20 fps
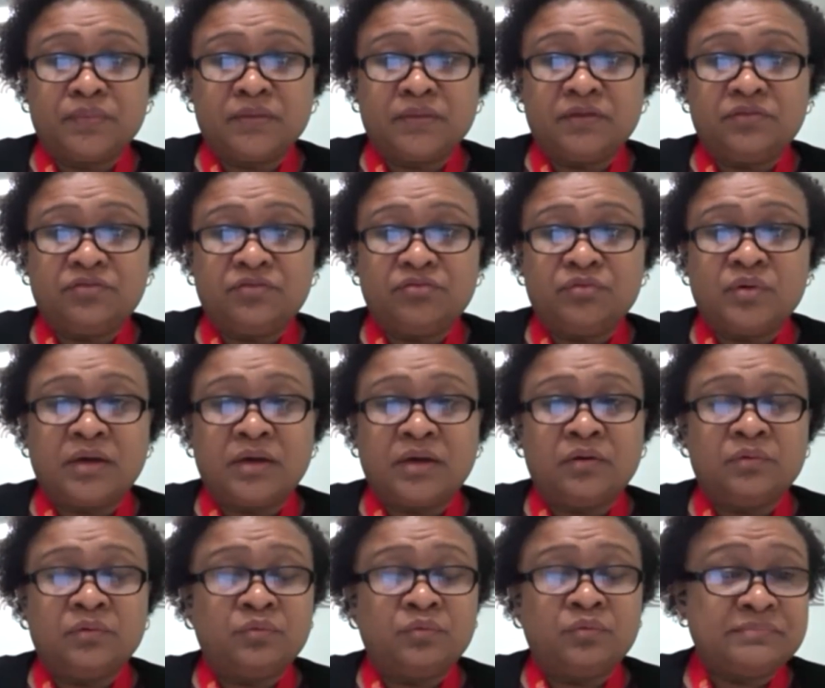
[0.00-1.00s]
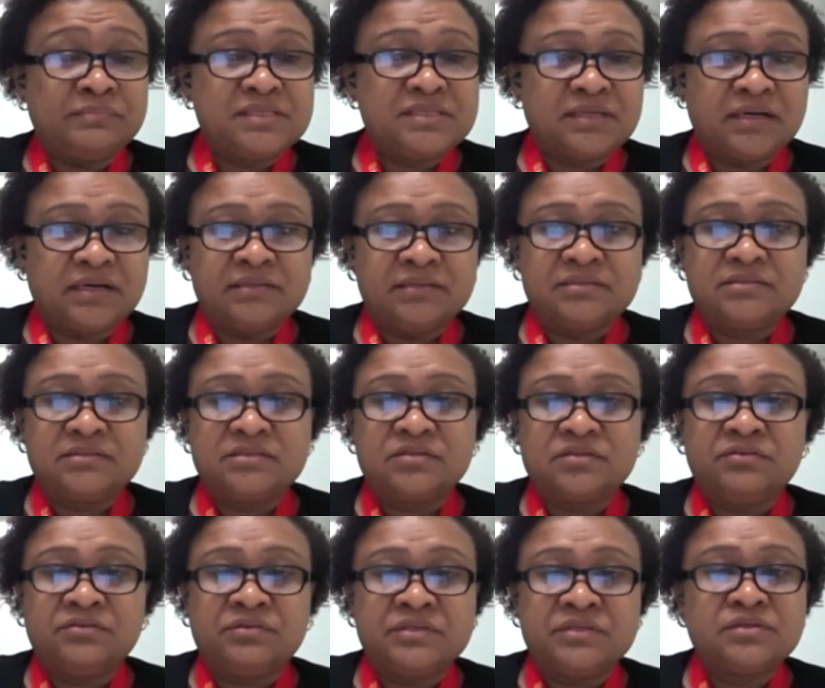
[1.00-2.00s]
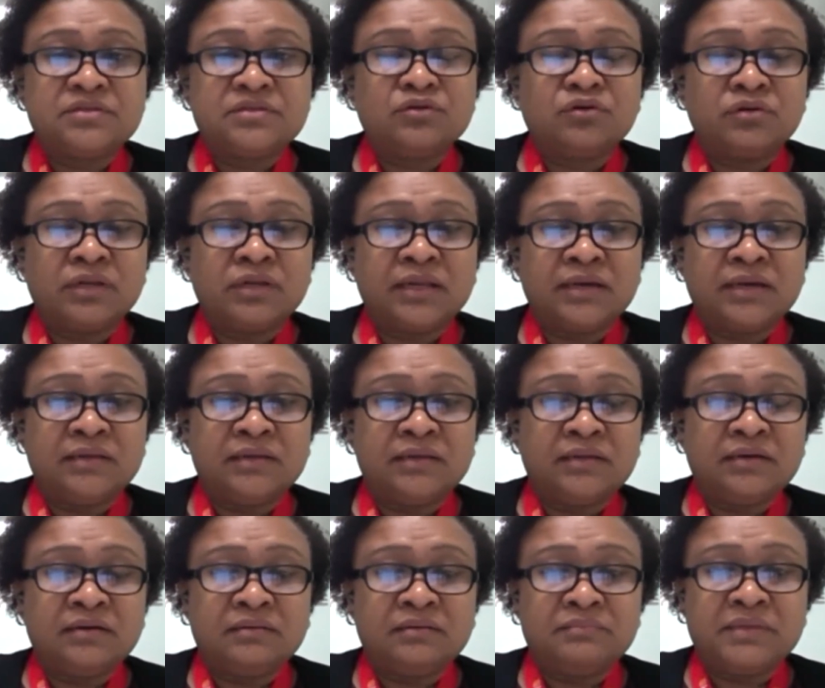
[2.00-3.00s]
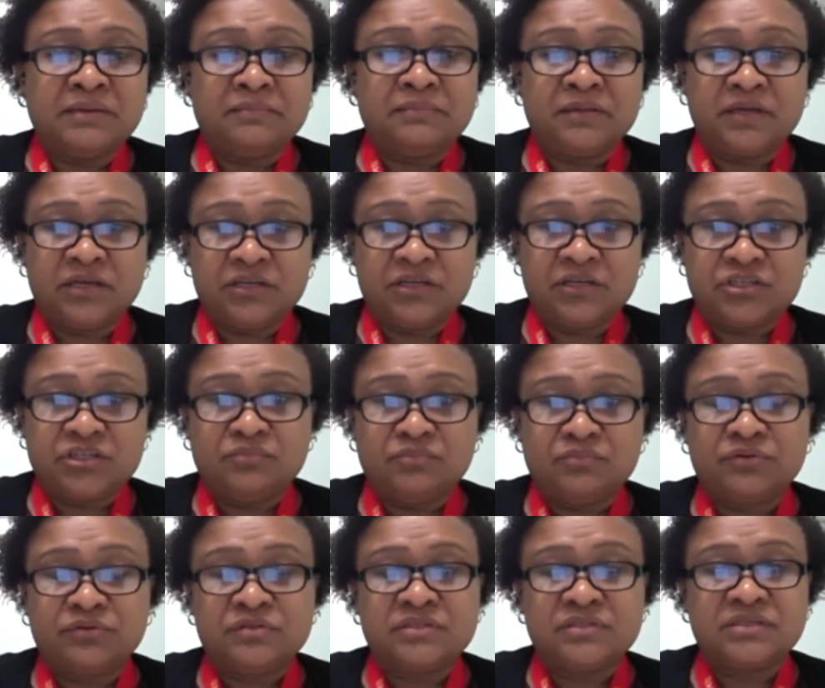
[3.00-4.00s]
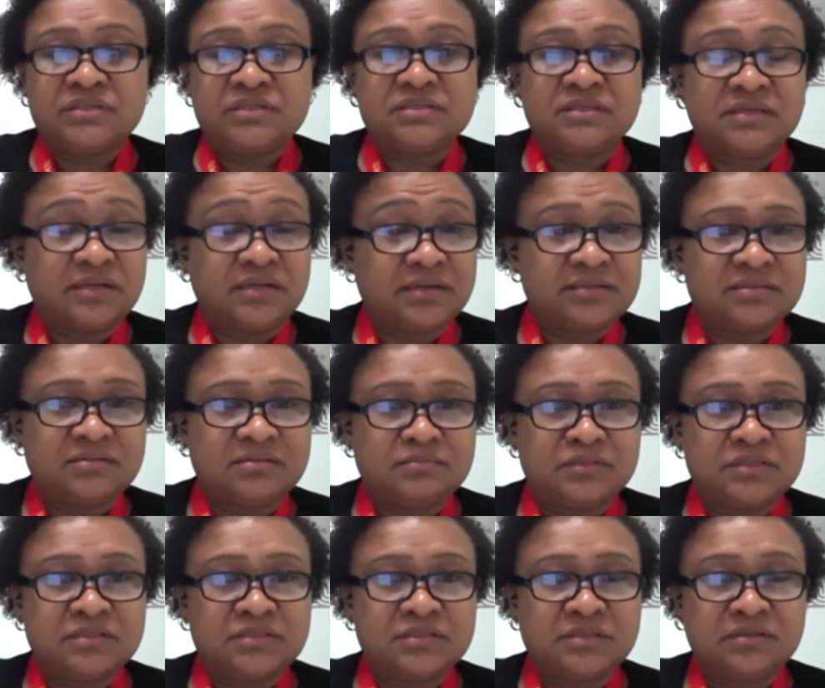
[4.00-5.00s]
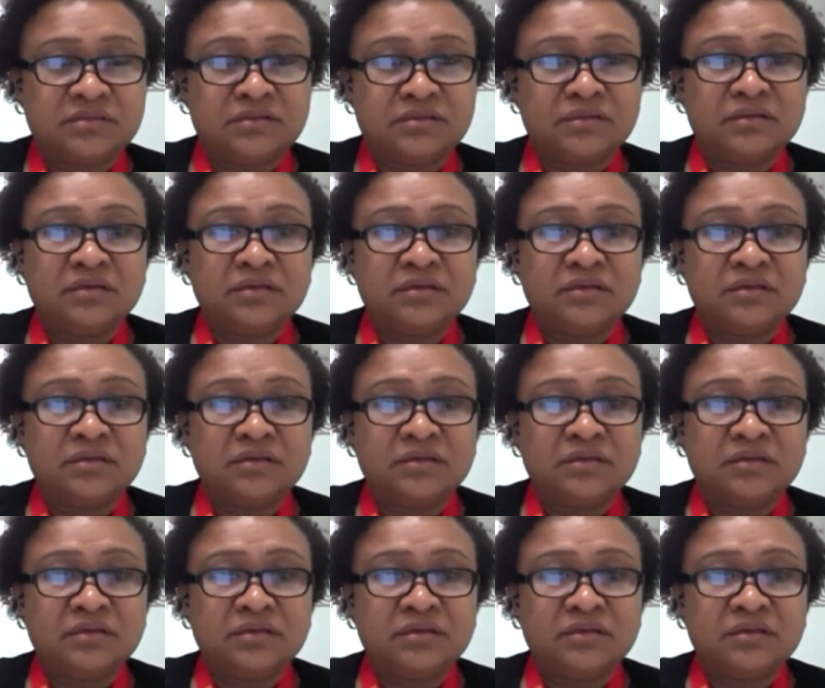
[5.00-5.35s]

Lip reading: through our website. So there is an online application process that customers can